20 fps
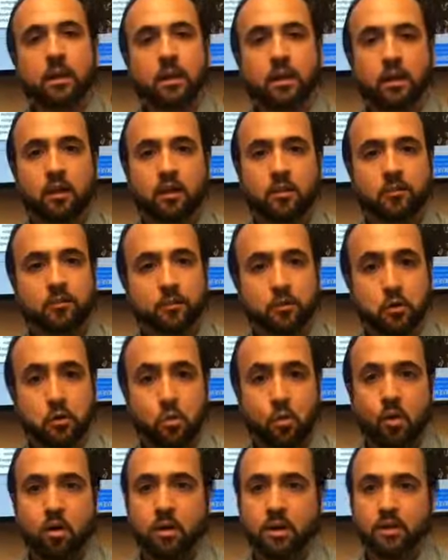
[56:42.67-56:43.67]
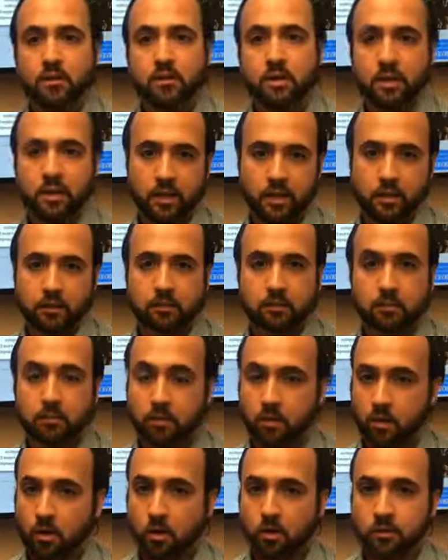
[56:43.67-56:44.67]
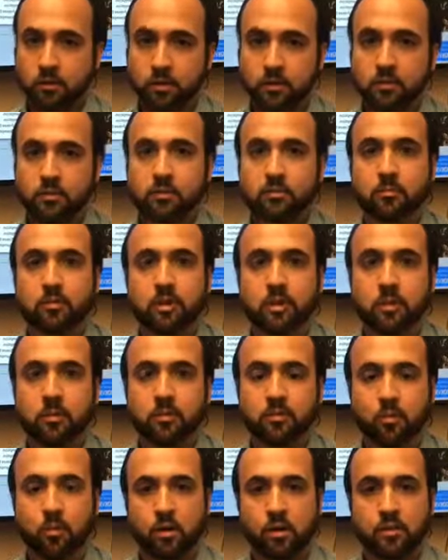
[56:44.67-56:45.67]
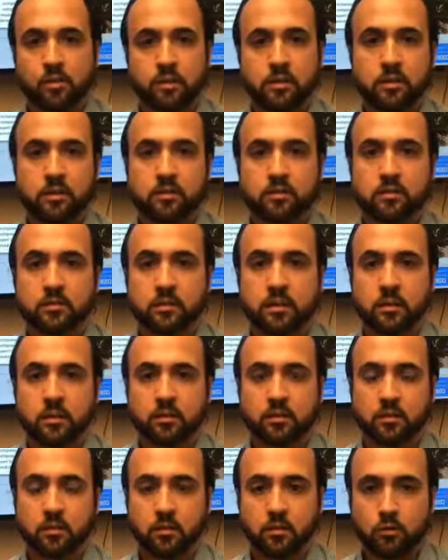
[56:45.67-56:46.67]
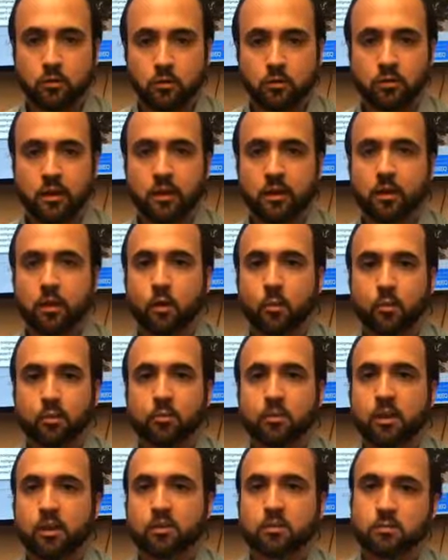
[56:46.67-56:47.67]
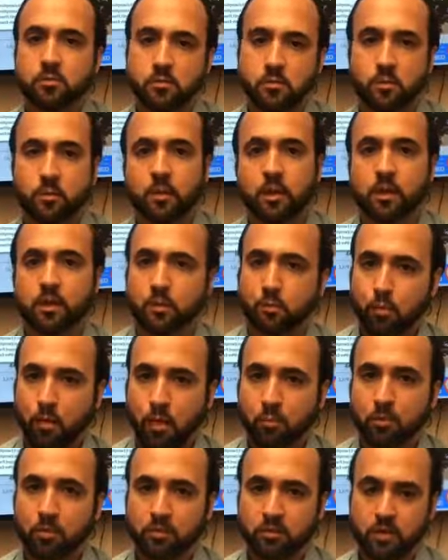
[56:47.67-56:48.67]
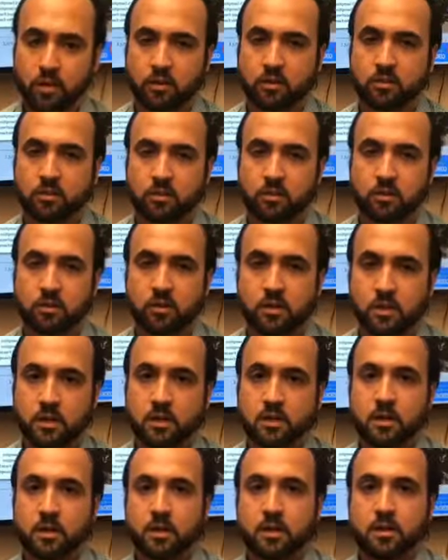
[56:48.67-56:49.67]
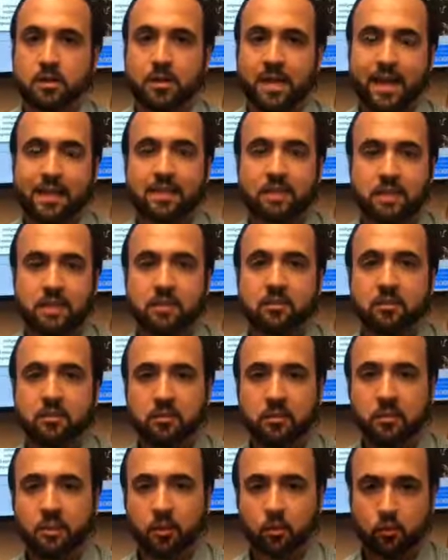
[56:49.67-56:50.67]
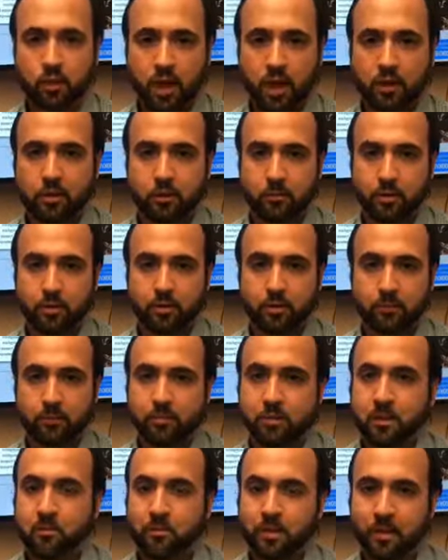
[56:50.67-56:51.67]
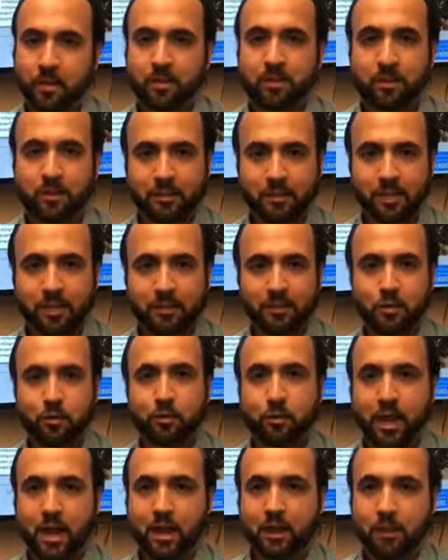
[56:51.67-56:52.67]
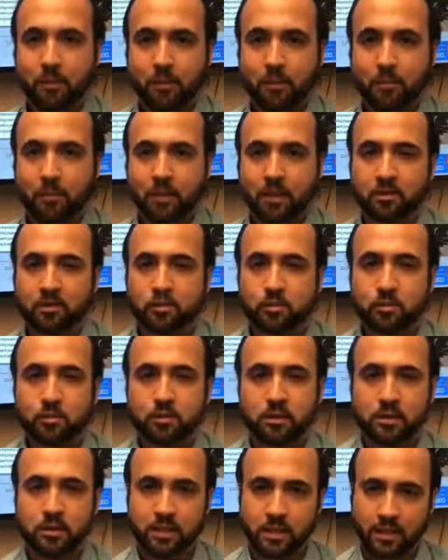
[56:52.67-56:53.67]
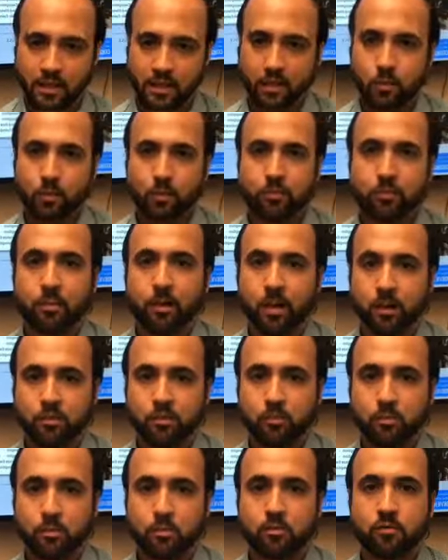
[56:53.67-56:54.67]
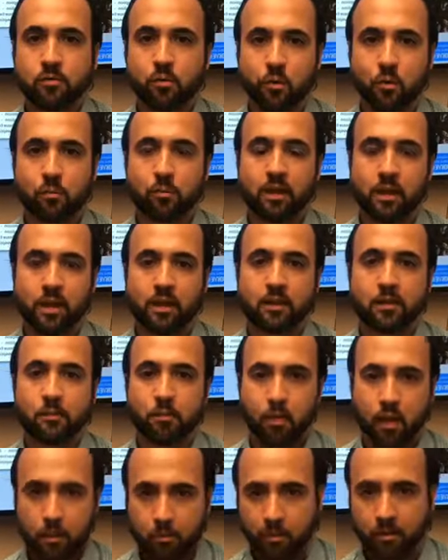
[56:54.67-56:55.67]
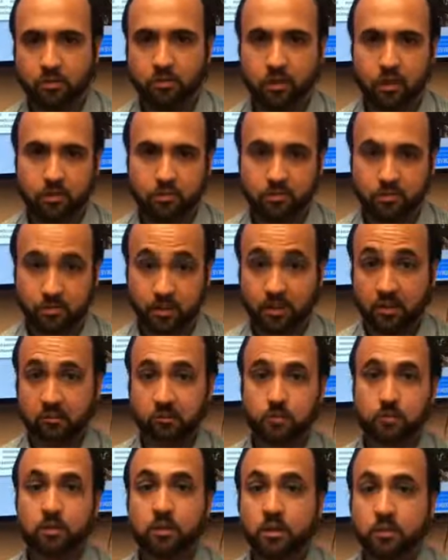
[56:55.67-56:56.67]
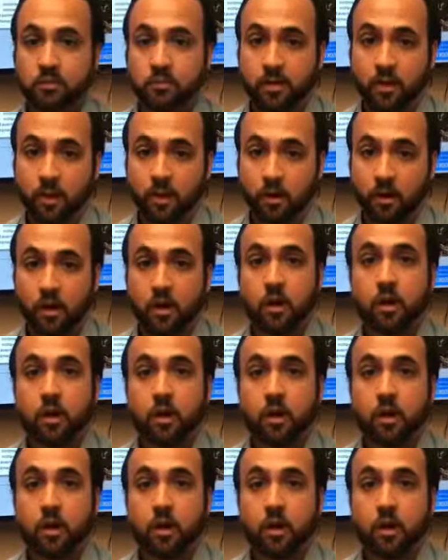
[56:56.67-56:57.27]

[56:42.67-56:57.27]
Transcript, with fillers: if you are a tenant, there are tenants sometimes where in the lease it says you tenant are responsible for paying the property taxes. That lease is a legal document, meaning that that legal document makes you legally responsible for paying the property taxes. And if you live there,